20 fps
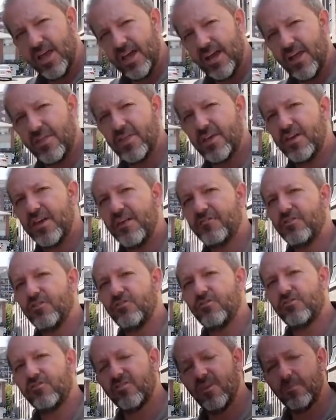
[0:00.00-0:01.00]
And I think you have to
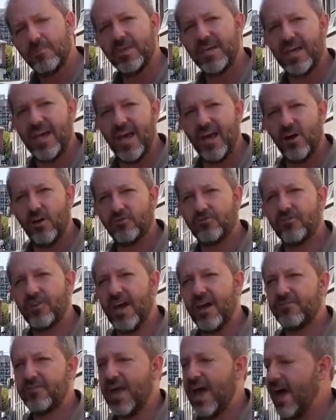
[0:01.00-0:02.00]
do something else.
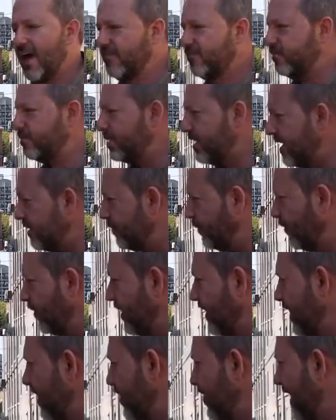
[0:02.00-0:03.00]
You have to have
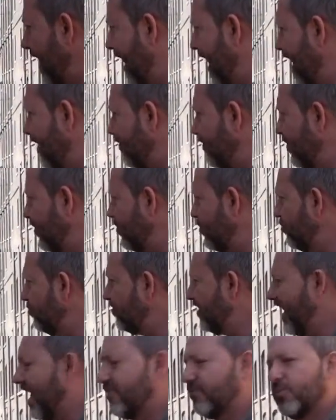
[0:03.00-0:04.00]
people in it. You have to
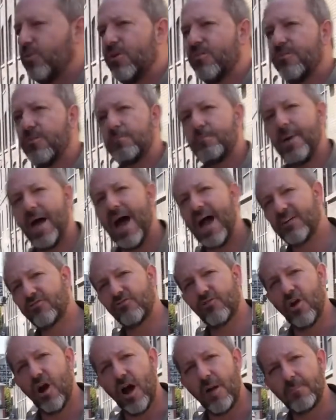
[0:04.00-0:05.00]
use it as more of a
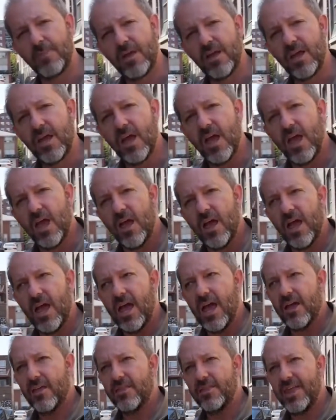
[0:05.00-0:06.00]
backdrop
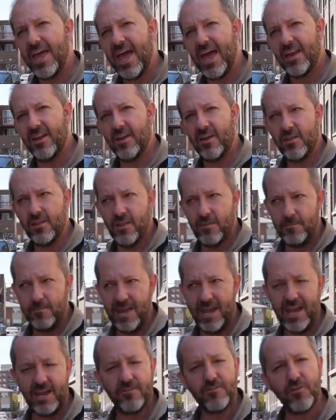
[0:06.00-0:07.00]
than the
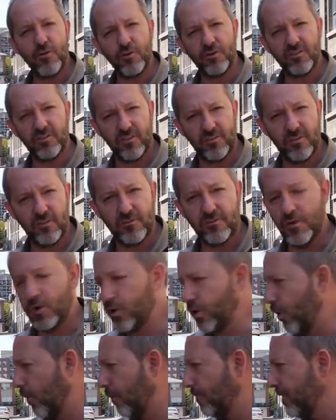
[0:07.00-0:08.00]
main focus of the
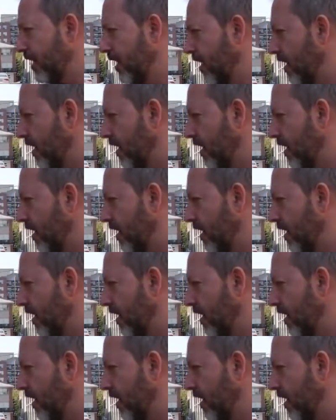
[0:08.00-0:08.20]
photo.